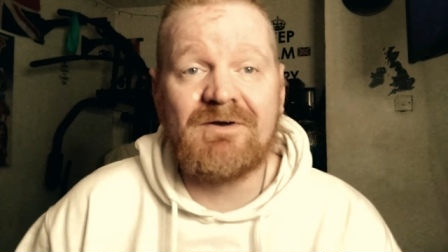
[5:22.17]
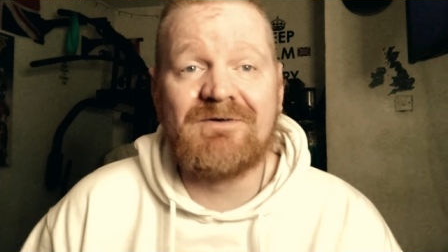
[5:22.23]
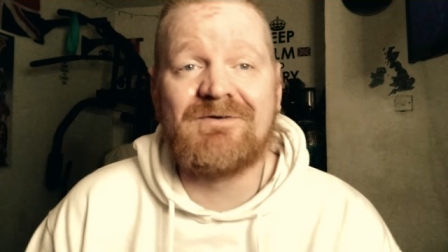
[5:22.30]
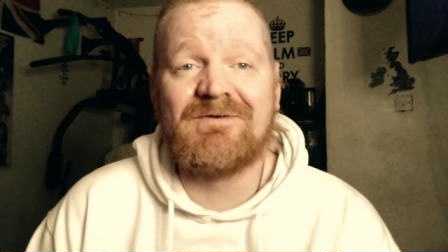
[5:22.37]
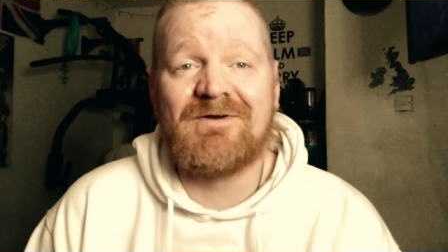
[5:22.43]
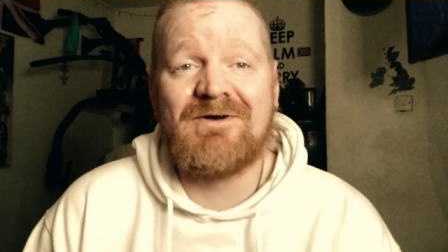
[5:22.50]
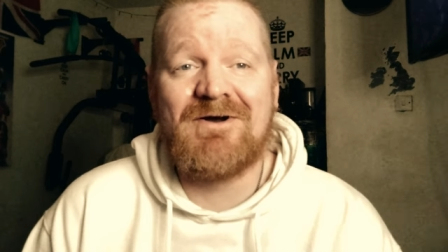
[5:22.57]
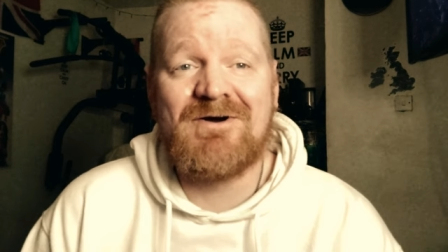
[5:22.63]
was
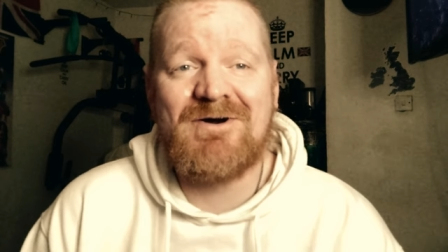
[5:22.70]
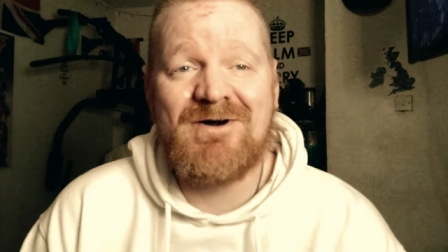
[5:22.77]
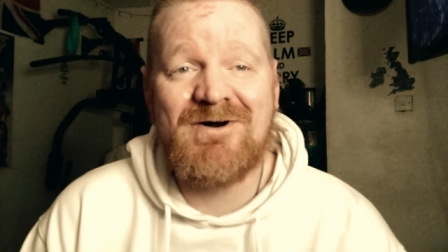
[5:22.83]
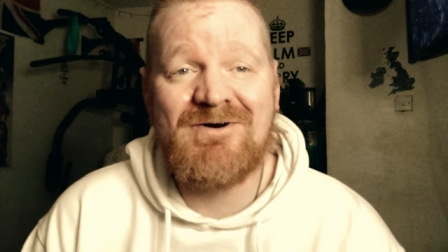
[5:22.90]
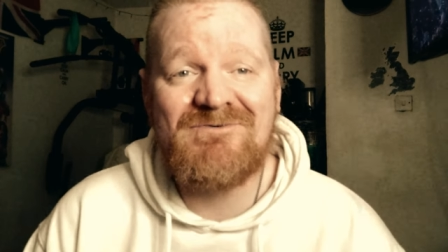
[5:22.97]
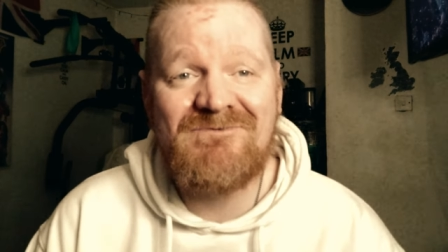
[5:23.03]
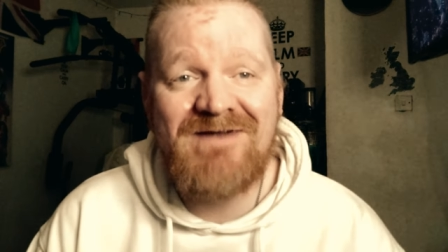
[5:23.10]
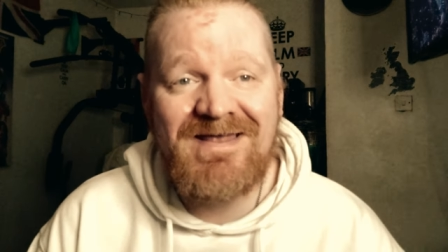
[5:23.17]

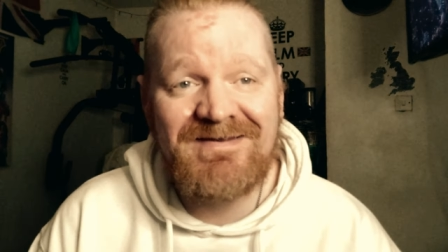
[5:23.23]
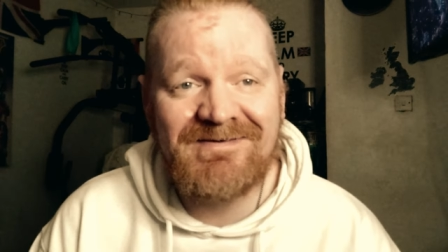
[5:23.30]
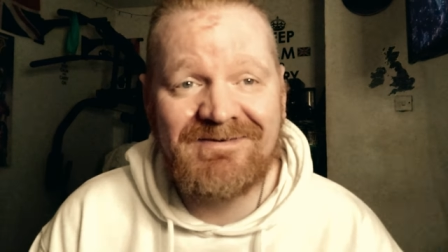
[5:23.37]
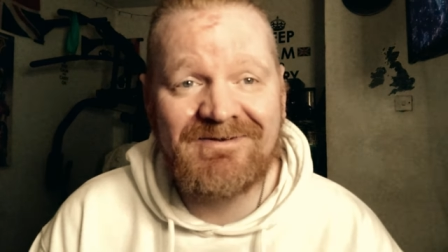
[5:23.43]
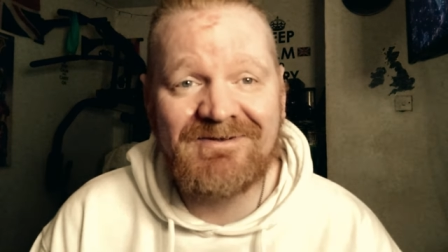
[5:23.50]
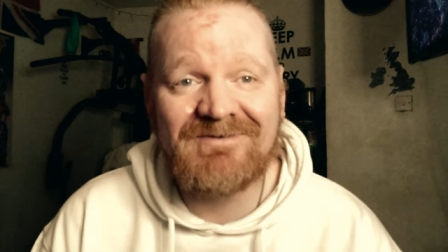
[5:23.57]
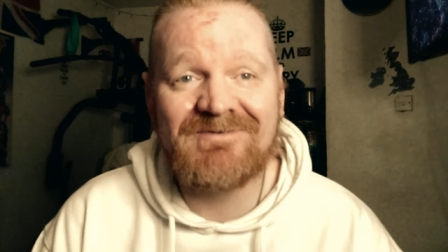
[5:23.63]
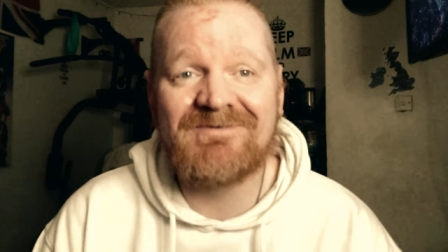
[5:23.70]

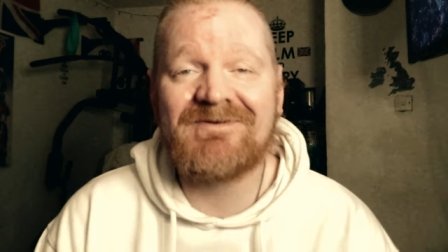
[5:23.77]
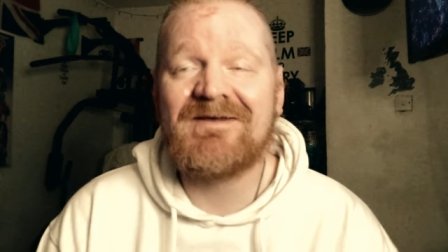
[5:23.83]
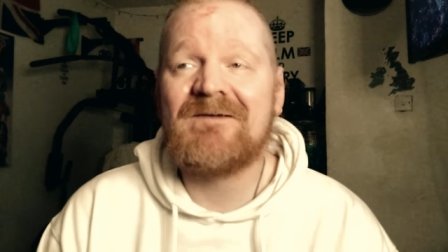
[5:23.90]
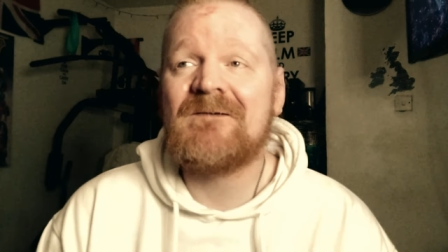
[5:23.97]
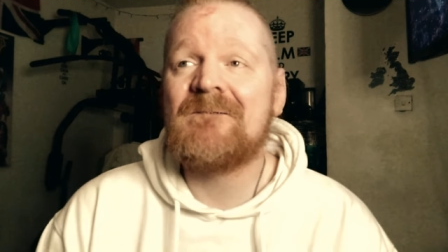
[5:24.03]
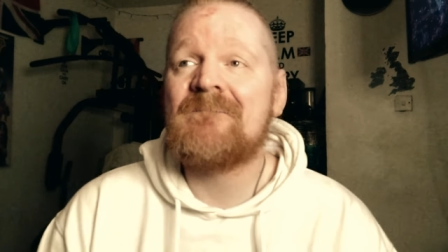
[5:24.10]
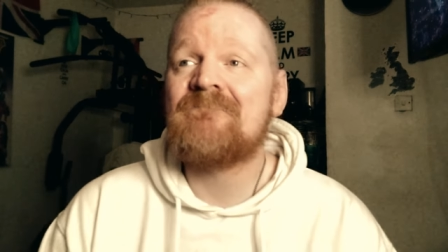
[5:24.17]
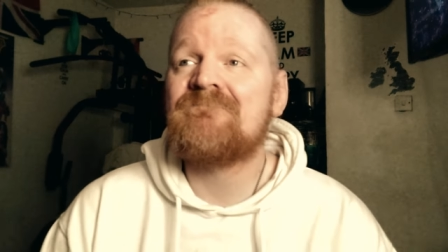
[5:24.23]
horrendous.
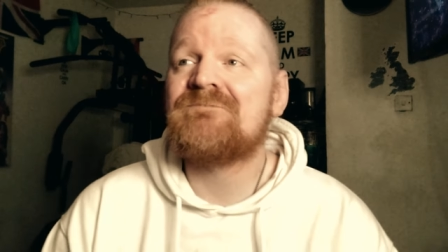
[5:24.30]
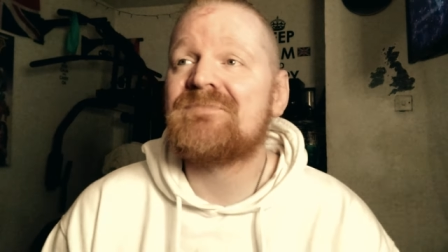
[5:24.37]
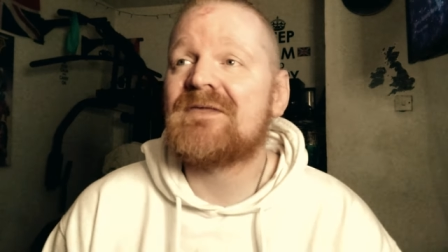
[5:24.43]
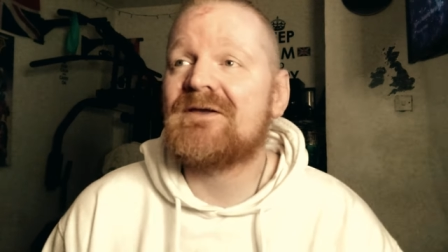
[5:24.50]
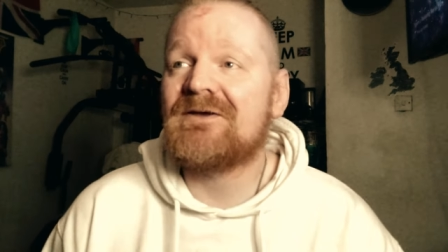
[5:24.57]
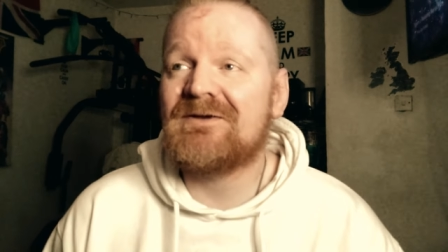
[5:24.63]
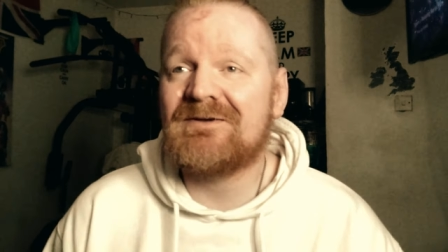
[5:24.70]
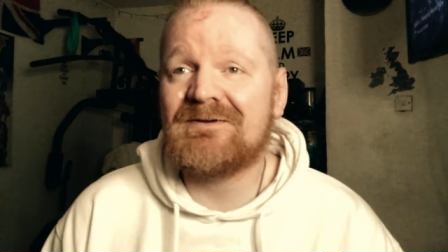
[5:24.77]

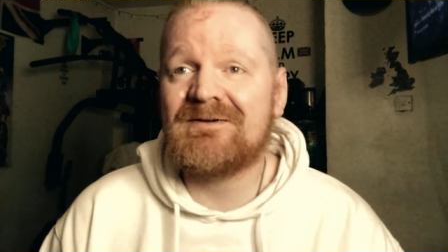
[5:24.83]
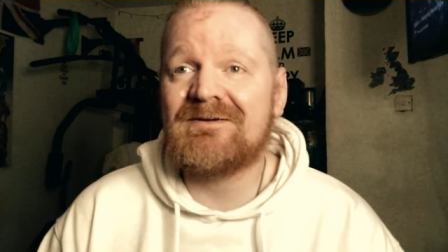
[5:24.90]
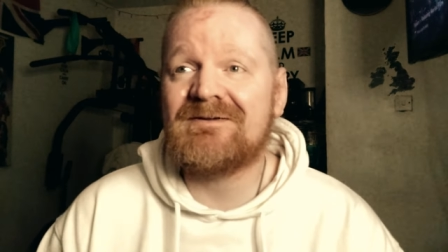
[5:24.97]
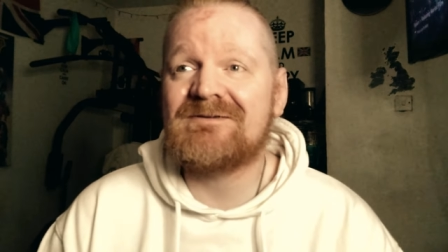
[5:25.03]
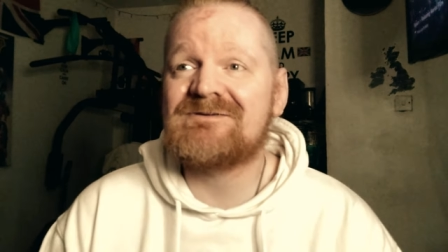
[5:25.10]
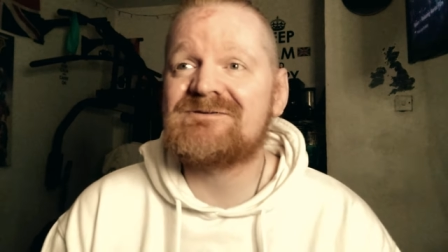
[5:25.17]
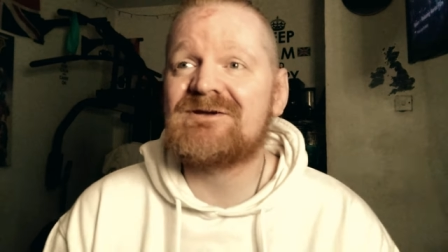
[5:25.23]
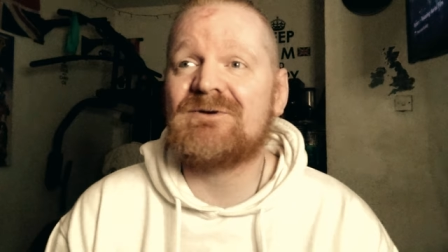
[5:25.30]

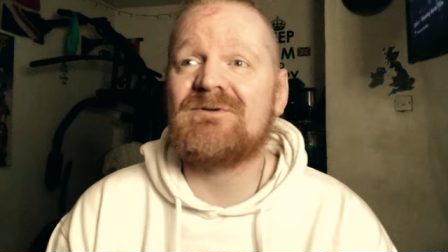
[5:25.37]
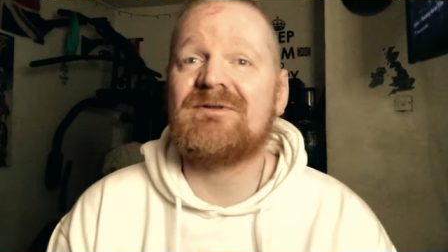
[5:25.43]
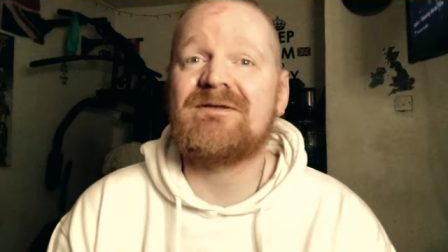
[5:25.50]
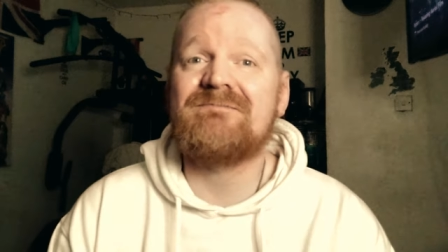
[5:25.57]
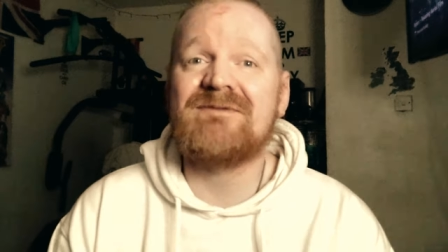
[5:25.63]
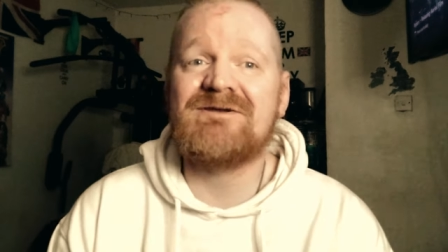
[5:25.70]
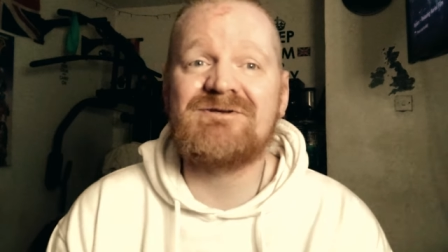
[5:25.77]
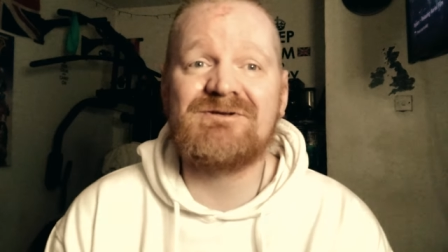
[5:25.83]
Uh,
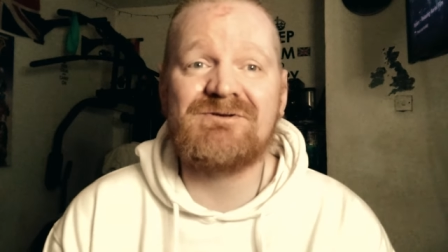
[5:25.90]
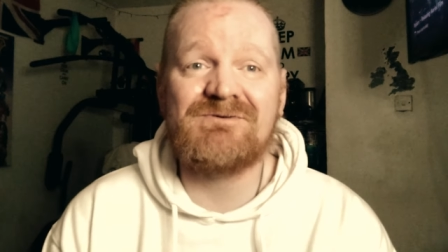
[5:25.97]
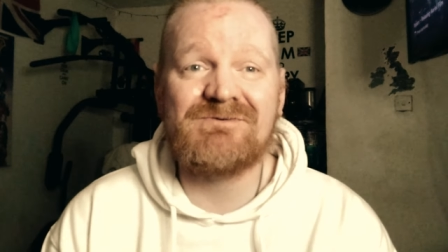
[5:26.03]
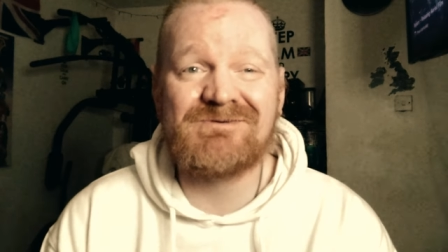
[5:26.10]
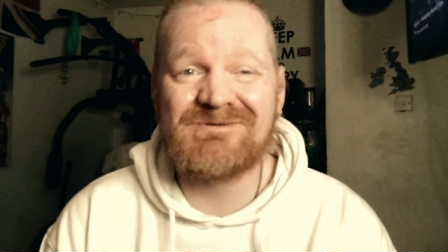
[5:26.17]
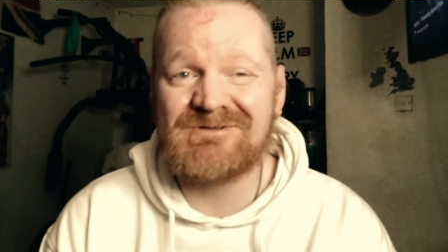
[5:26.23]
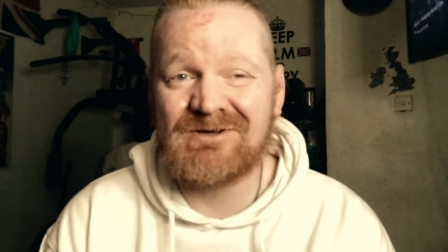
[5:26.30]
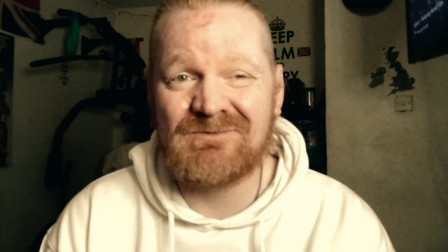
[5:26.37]
totally
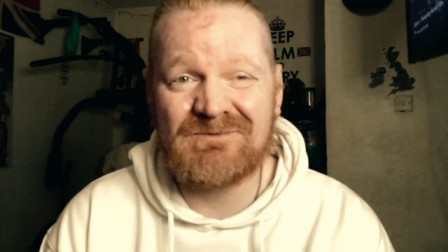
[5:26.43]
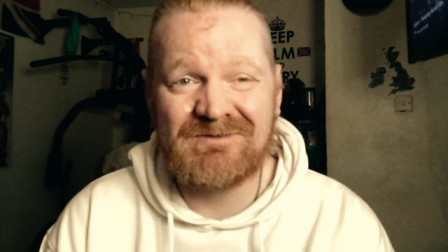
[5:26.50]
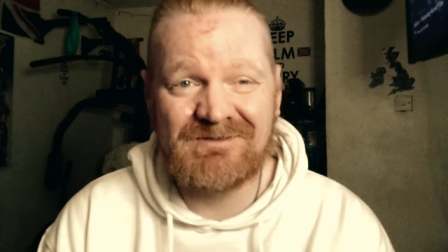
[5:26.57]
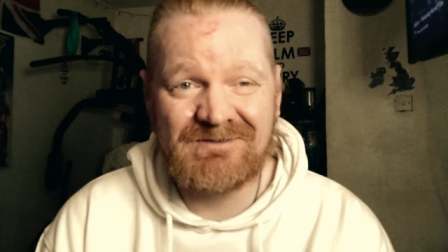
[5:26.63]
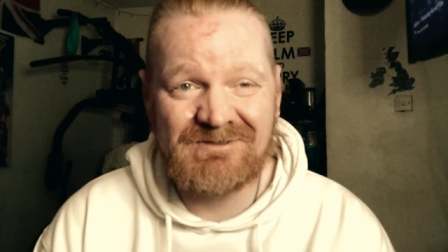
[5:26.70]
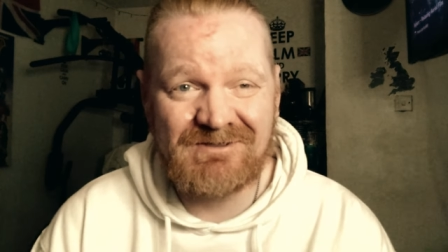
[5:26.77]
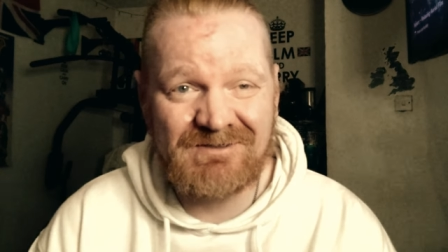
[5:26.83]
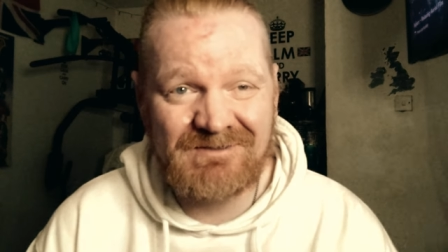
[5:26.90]
misused
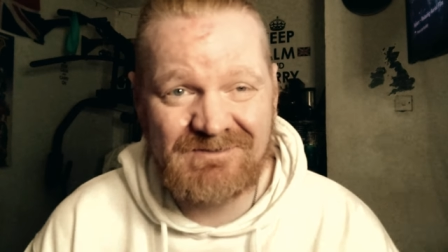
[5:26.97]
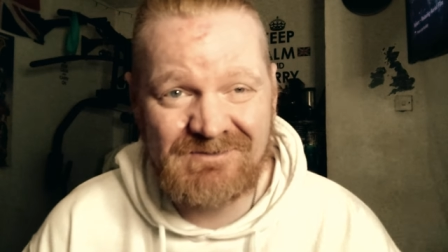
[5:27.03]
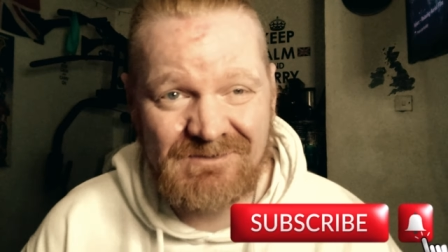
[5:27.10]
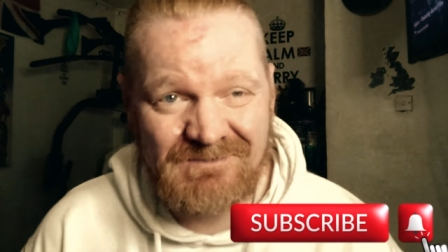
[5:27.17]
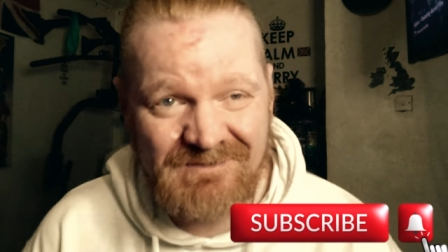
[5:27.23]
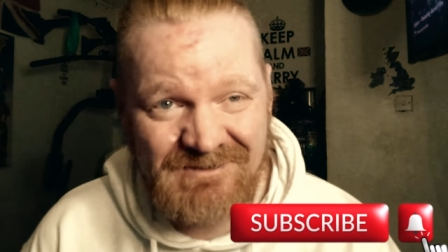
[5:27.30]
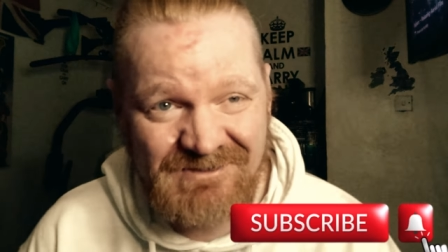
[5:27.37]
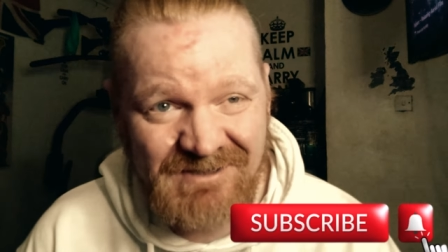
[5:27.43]
Tony
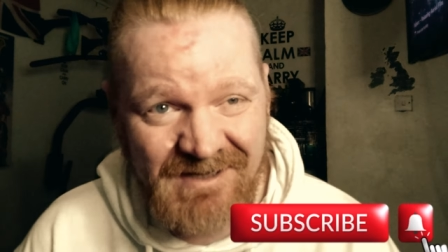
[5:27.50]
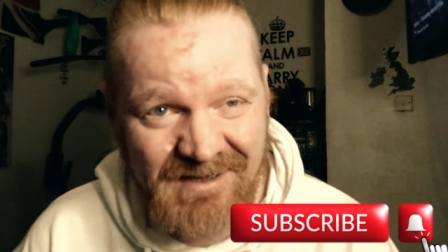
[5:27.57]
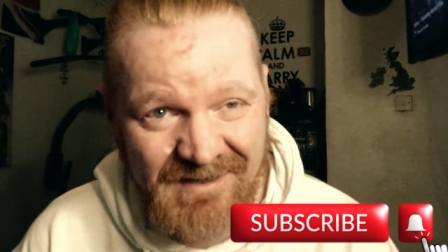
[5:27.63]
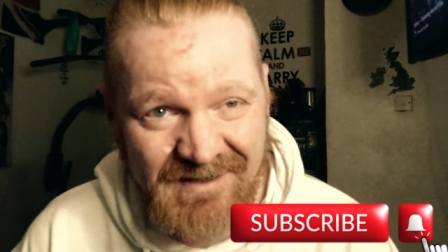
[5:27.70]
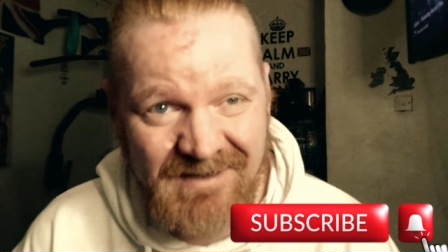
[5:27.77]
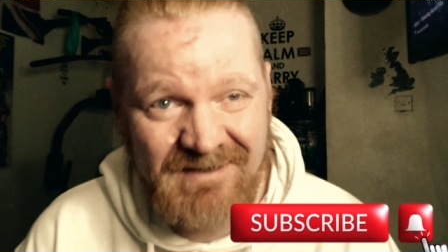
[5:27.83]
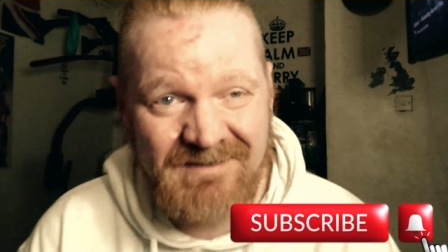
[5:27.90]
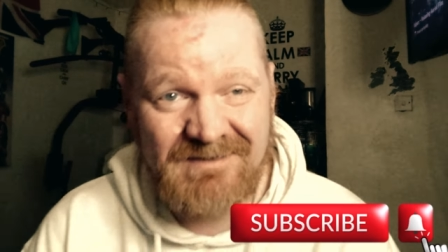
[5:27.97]
Tony
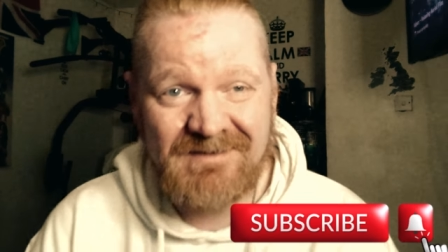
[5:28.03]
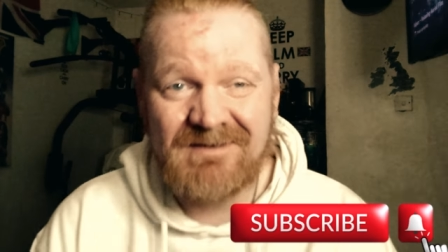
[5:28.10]
Jaa.